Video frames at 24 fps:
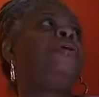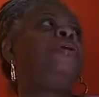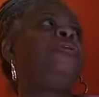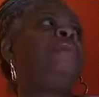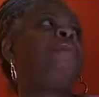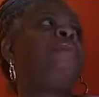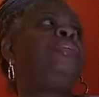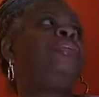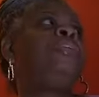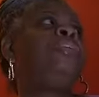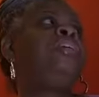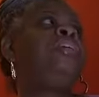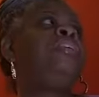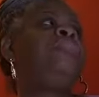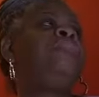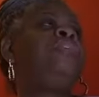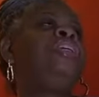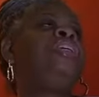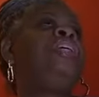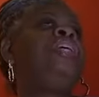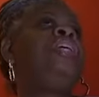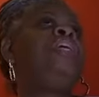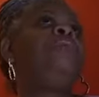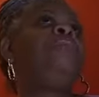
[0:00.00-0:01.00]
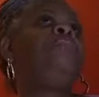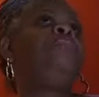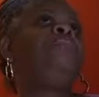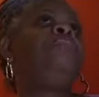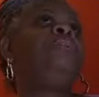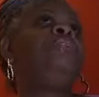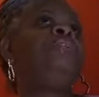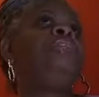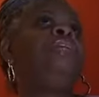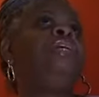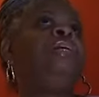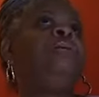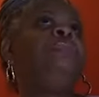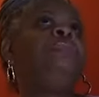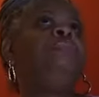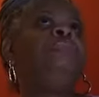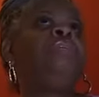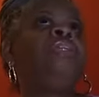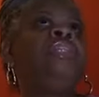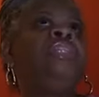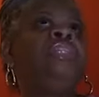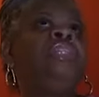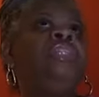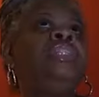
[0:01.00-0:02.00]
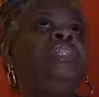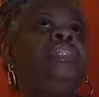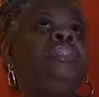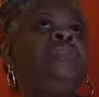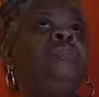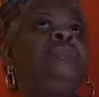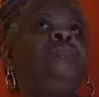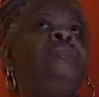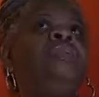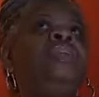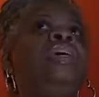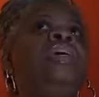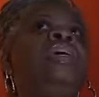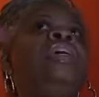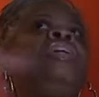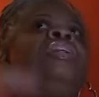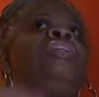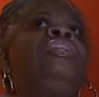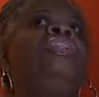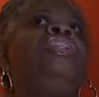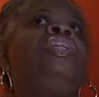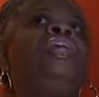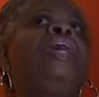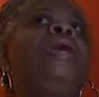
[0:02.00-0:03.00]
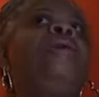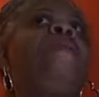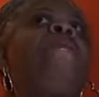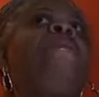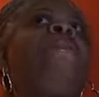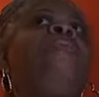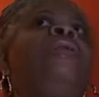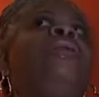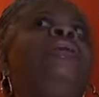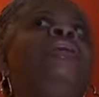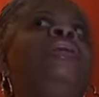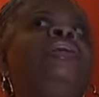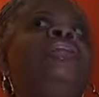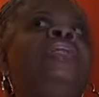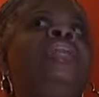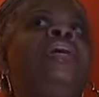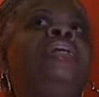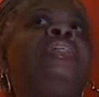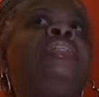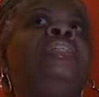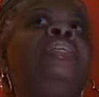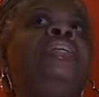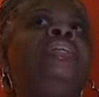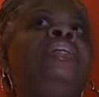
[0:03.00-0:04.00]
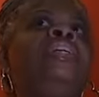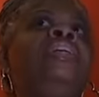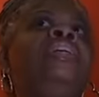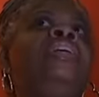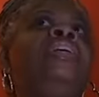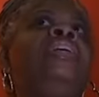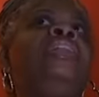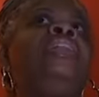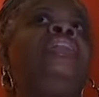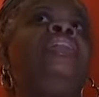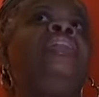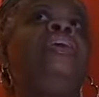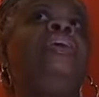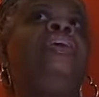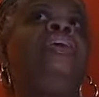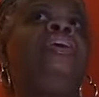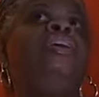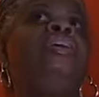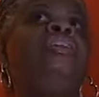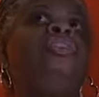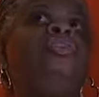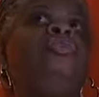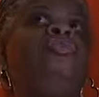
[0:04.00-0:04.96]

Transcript: they said a pulmonary embolism, because she had blood clots in her